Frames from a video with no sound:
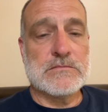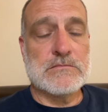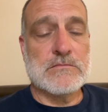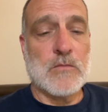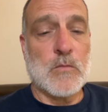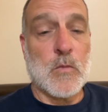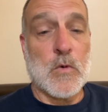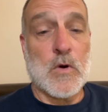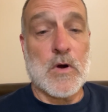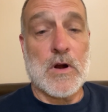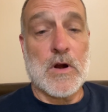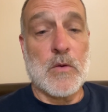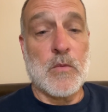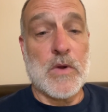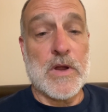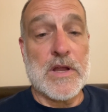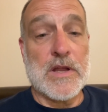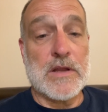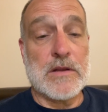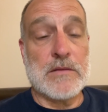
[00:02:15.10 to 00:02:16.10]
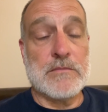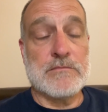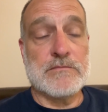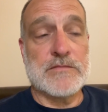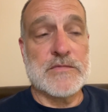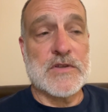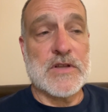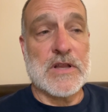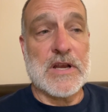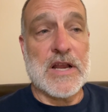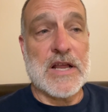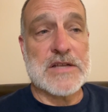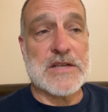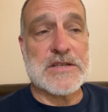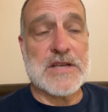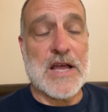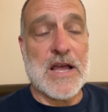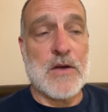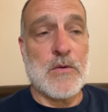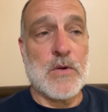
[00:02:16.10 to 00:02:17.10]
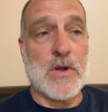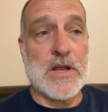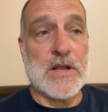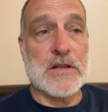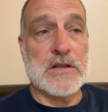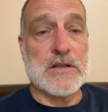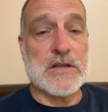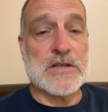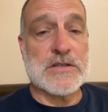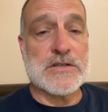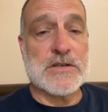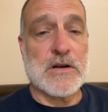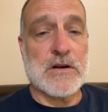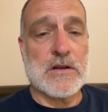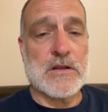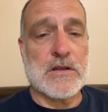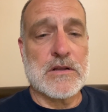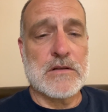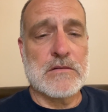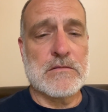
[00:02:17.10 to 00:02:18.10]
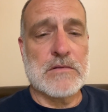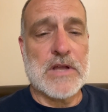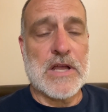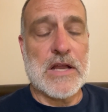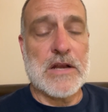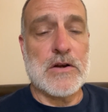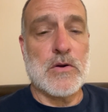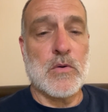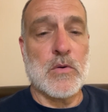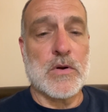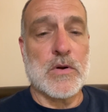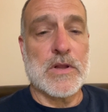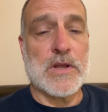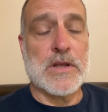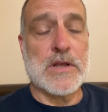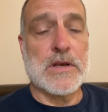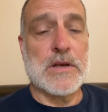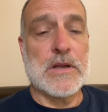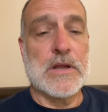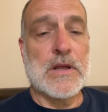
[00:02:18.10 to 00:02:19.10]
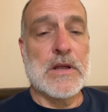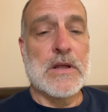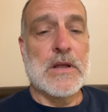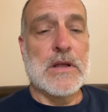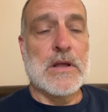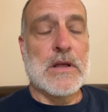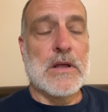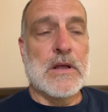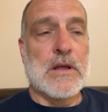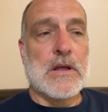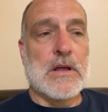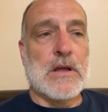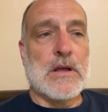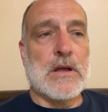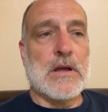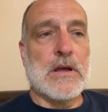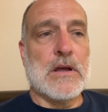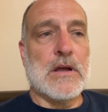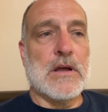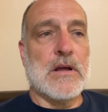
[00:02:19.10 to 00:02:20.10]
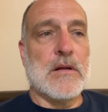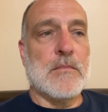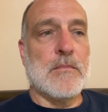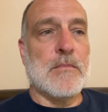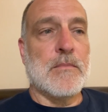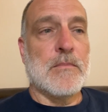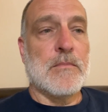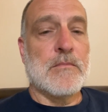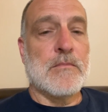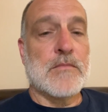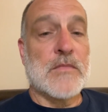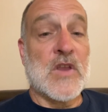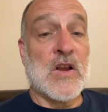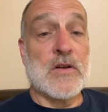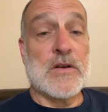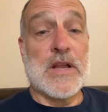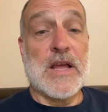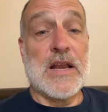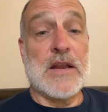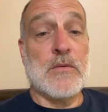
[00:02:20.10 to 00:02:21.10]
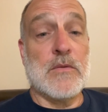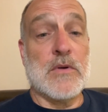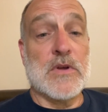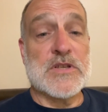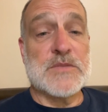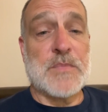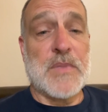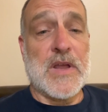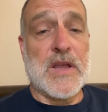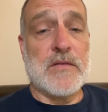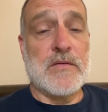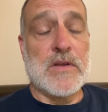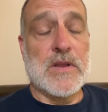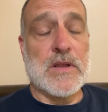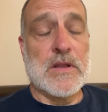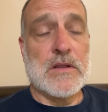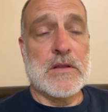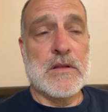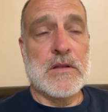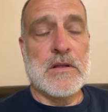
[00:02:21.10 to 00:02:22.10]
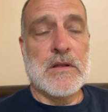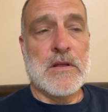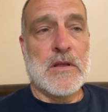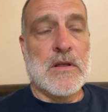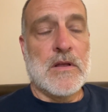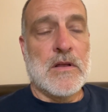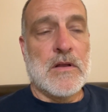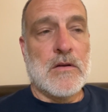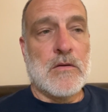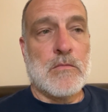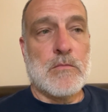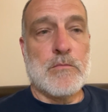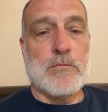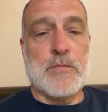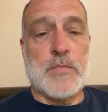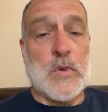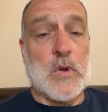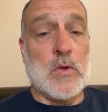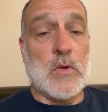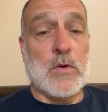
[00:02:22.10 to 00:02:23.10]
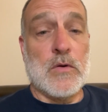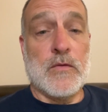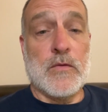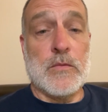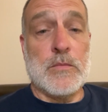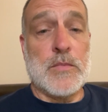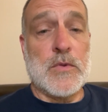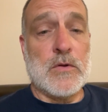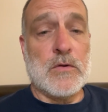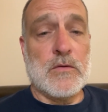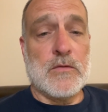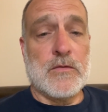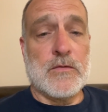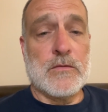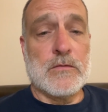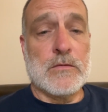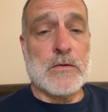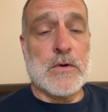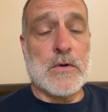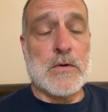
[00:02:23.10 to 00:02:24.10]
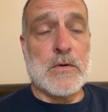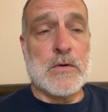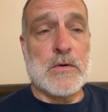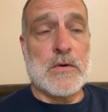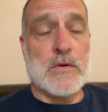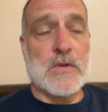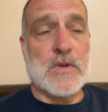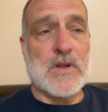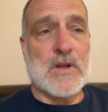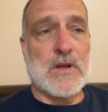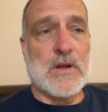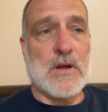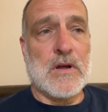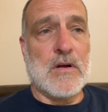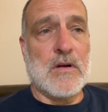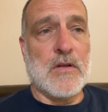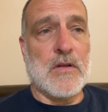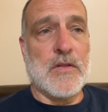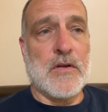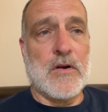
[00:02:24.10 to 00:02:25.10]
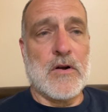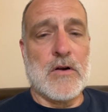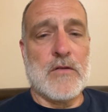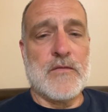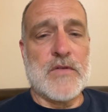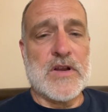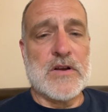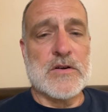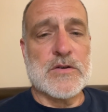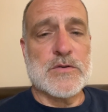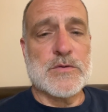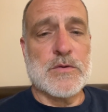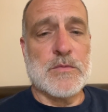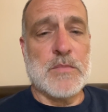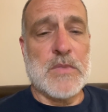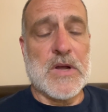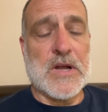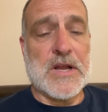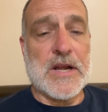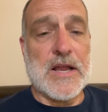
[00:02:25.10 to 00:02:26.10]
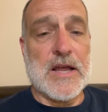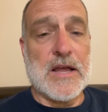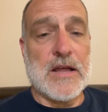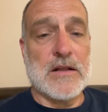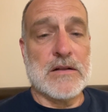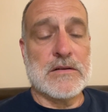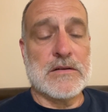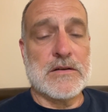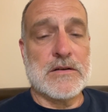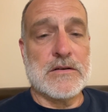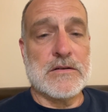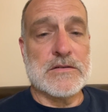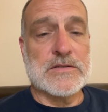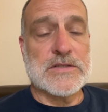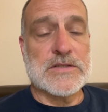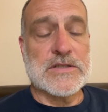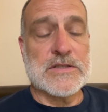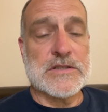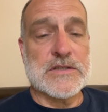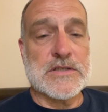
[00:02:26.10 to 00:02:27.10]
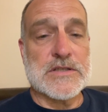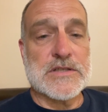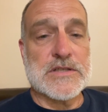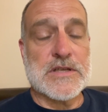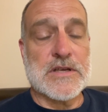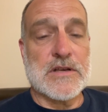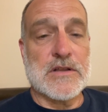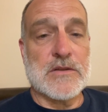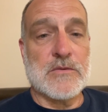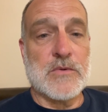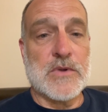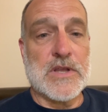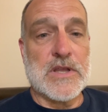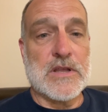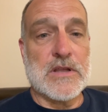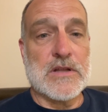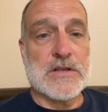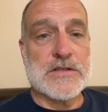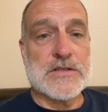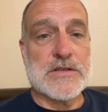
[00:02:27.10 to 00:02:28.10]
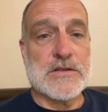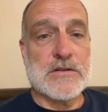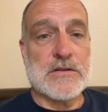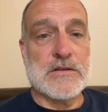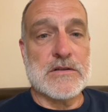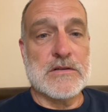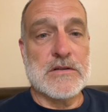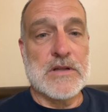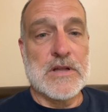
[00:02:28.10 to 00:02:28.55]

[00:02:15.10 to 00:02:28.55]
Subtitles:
work our way to the next highway and then start heading north again. Turned out it was paved. Beautiful, beautiful road. All the RVers were bugging out, since it's the end of the weekend. So